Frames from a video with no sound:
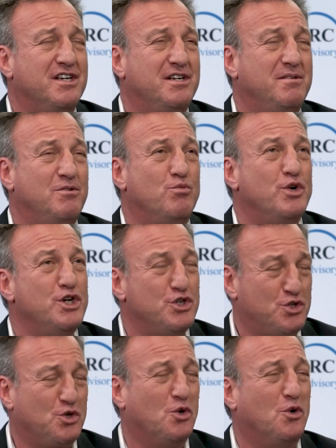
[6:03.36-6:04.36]
can
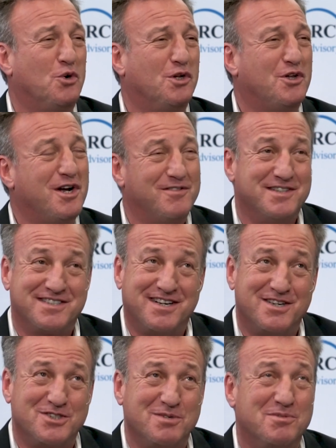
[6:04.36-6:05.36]
reassure a lot of its
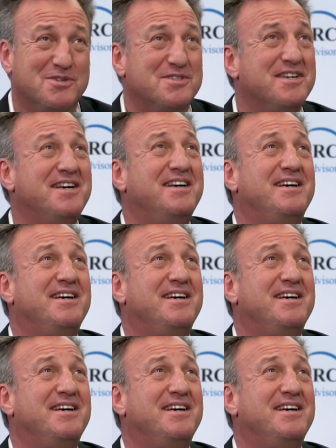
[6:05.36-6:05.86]
customers